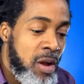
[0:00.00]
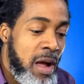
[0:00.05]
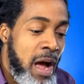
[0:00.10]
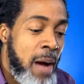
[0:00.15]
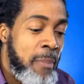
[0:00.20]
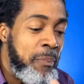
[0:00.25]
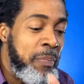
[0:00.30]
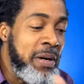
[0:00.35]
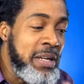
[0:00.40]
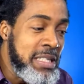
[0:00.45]

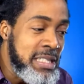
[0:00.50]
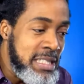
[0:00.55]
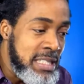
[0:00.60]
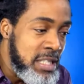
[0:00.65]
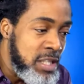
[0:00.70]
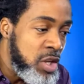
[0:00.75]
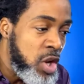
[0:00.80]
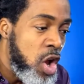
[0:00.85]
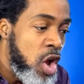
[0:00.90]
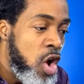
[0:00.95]
a
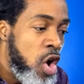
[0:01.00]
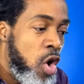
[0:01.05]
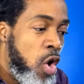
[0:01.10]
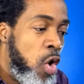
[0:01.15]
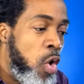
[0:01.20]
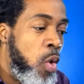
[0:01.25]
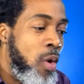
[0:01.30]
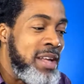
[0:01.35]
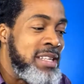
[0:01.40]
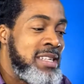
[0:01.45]
person
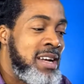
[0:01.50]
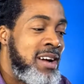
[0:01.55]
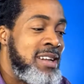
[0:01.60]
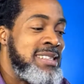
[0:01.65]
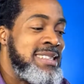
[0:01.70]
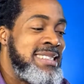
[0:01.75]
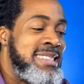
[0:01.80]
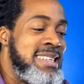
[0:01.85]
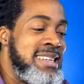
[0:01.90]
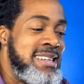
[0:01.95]
who is
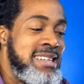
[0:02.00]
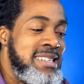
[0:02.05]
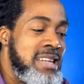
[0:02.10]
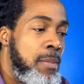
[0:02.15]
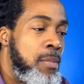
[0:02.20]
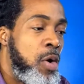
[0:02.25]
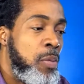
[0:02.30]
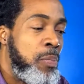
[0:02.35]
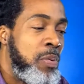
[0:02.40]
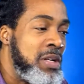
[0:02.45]
concerned
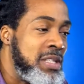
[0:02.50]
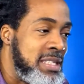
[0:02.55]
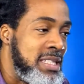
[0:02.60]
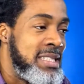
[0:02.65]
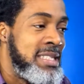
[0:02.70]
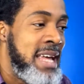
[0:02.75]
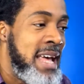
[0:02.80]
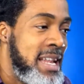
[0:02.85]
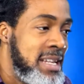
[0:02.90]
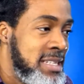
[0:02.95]
about
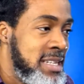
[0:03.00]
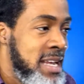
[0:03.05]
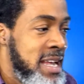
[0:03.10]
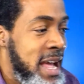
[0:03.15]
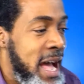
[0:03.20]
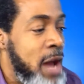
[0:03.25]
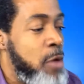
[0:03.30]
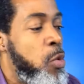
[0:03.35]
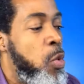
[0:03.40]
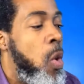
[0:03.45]
person's health
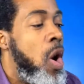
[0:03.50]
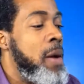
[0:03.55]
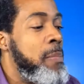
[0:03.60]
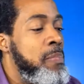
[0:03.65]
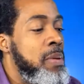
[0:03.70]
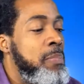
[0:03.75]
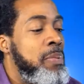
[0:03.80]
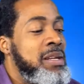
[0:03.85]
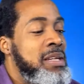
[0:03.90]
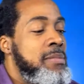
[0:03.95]
and want
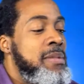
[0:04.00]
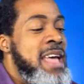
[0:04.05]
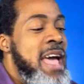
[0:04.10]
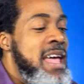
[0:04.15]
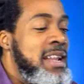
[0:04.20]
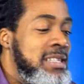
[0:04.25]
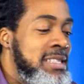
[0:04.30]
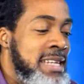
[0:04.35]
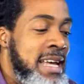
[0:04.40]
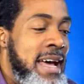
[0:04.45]
people to be
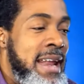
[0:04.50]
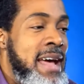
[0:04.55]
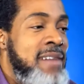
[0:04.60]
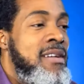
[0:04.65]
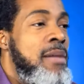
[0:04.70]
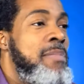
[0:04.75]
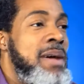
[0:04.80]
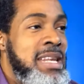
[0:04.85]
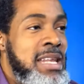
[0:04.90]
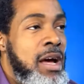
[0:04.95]
healthier and have
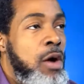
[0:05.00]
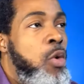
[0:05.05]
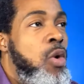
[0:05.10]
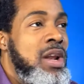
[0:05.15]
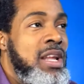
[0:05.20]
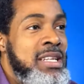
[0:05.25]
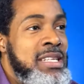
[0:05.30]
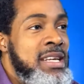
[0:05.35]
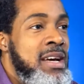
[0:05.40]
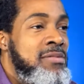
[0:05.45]
a better
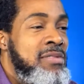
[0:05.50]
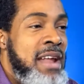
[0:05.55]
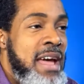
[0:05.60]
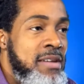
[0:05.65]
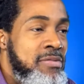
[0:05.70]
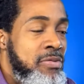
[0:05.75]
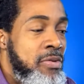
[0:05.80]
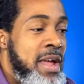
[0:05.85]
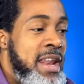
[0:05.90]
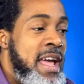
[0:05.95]
quality of
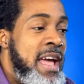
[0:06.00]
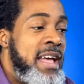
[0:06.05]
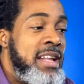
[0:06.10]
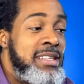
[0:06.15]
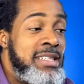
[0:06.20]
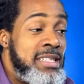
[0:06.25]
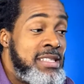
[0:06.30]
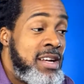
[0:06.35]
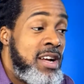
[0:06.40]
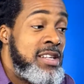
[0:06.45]
life where their
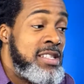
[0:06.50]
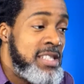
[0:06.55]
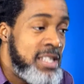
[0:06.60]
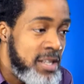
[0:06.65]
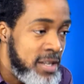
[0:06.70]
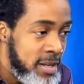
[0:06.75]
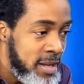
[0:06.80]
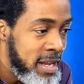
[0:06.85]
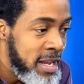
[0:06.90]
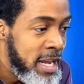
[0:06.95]
health is
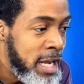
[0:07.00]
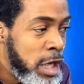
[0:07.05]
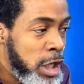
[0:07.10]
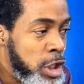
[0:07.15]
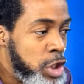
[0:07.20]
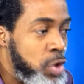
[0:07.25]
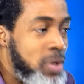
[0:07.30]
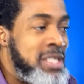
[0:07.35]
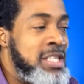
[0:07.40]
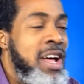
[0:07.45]
concerned.
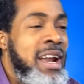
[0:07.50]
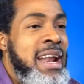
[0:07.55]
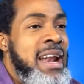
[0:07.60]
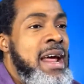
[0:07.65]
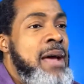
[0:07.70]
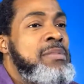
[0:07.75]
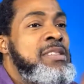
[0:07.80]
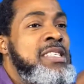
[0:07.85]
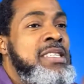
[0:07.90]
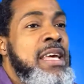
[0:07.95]
So it's not that
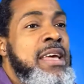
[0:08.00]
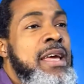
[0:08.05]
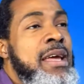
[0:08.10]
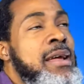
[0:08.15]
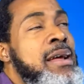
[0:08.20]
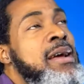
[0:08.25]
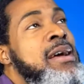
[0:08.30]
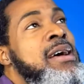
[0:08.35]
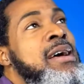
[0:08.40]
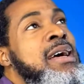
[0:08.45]
I'm
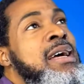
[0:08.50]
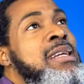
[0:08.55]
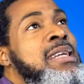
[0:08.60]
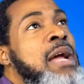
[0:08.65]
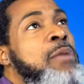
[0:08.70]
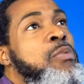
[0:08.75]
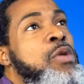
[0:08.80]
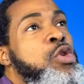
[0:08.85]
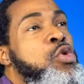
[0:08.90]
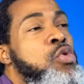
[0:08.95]
saying
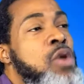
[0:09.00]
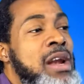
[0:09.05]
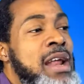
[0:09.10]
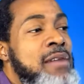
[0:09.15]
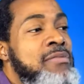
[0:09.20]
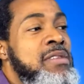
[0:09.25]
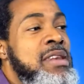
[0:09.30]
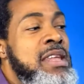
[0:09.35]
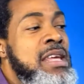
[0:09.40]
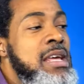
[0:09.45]
that we do not
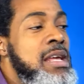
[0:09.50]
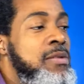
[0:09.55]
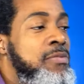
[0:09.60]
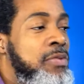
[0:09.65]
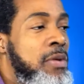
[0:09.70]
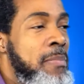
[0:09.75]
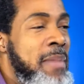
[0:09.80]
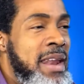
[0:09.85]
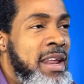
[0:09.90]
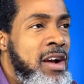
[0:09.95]
have need
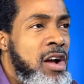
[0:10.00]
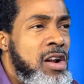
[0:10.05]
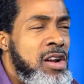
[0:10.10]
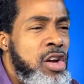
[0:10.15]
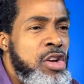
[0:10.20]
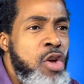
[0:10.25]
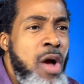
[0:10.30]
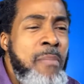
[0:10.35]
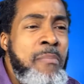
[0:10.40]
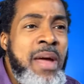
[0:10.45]
for
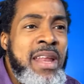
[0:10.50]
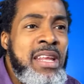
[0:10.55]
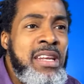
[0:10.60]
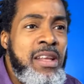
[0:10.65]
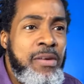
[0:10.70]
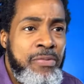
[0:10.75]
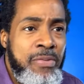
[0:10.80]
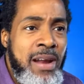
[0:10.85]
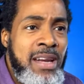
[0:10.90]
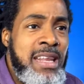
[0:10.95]
medical. You have many
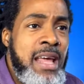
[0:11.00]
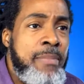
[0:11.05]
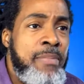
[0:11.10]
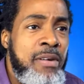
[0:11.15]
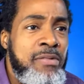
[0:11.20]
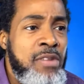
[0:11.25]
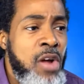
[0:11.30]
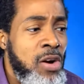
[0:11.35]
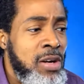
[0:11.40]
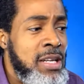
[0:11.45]
different types
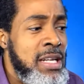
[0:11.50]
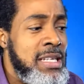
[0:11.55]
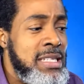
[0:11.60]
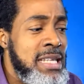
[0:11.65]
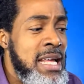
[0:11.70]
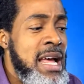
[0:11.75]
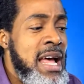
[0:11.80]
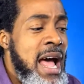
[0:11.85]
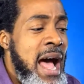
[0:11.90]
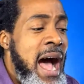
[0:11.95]
of
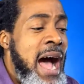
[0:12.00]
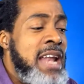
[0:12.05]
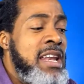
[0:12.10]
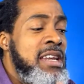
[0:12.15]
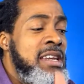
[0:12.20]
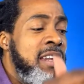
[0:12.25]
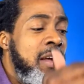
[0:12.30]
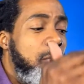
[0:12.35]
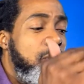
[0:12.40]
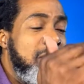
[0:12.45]
doctors.
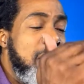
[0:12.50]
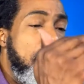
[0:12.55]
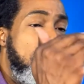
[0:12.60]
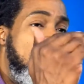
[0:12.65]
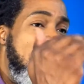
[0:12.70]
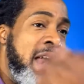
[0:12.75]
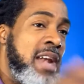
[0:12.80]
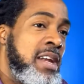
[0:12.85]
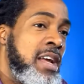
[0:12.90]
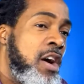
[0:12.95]
And
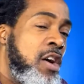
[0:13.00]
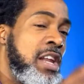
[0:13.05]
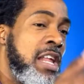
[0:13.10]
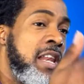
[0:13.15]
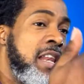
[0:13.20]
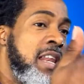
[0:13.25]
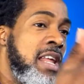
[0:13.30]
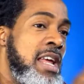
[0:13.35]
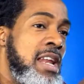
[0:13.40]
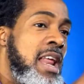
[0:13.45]
depending on the
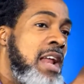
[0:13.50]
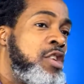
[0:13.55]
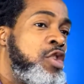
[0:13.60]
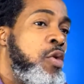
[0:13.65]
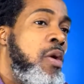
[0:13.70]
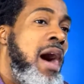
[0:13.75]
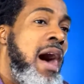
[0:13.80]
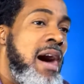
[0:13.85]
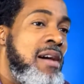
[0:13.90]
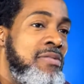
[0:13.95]
need that
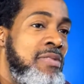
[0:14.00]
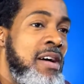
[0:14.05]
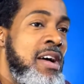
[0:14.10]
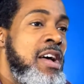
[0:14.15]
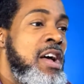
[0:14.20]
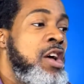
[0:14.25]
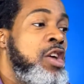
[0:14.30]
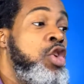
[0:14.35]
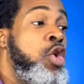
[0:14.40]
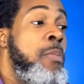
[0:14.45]
you have,
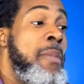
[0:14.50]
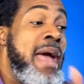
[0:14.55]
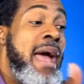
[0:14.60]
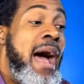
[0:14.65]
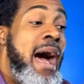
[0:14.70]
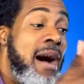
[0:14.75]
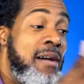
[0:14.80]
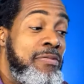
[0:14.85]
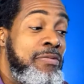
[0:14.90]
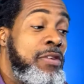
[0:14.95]
you may
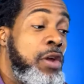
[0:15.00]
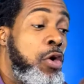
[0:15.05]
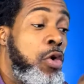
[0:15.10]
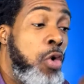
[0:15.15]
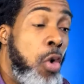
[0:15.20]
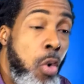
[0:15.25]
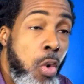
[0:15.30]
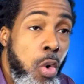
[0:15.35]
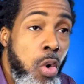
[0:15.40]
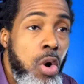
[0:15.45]
have to
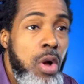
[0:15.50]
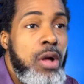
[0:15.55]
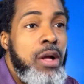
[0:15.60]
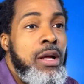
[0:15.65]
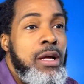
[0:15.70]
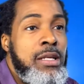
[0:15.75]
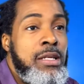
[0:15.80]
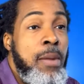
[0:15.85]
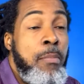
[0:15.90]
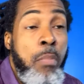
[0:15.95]
go
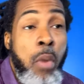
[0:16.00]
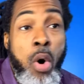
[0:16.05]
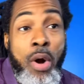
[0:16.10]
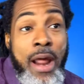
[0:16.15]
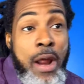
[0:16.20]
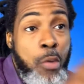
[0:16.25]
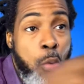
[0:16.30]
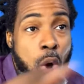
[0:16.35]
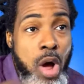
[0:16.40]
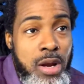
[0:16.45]
to more
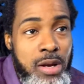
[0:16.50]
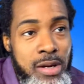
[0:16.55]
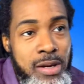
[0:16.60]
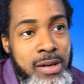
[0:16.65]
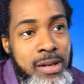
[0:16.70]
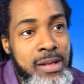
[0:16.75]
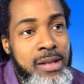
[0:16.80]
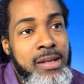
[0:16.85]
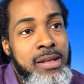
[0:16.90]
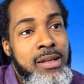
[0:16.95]
than one.
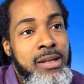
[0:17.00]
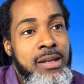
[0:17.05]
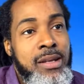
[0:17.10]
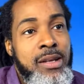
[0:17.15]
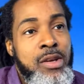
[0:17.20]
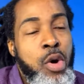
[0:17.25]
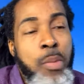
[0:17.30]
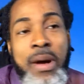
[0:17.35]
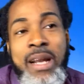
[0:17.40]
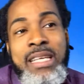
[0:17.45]

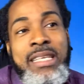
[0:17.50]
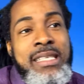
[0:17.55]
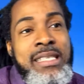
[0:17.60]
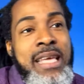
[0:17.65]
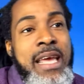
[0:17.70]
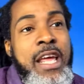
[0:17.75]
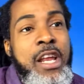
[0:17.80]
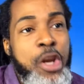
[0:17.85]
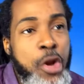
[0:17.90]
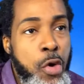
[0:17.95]
Nobody's
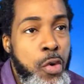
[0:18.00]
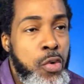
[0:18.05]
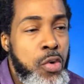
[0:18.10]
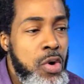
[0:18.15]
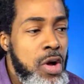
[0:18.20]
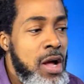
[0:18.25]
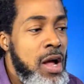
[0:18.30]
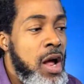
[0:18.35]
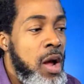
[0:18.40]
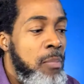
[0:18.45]
saying no.
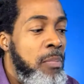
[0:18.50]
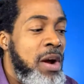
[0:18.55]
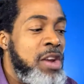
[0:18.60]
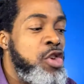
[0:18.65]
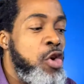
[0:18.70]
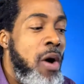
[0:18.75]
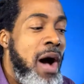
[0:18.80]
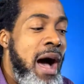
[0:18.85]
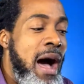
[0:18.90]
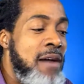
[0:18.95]

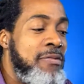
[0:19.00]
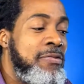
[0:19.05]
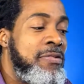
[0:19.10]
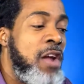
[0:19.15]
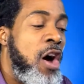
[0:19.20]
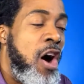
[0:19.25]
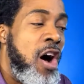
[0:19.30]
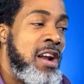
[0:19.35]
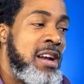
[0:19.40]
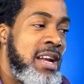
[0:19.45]
But you have
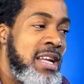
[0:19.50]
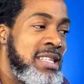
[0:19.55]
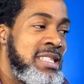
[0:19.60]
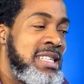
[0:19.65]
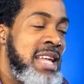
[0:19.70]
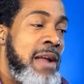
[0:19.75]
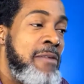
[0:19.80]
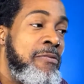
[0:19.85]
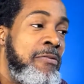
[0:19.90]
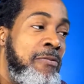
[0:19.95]
to
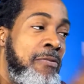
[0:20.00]
understand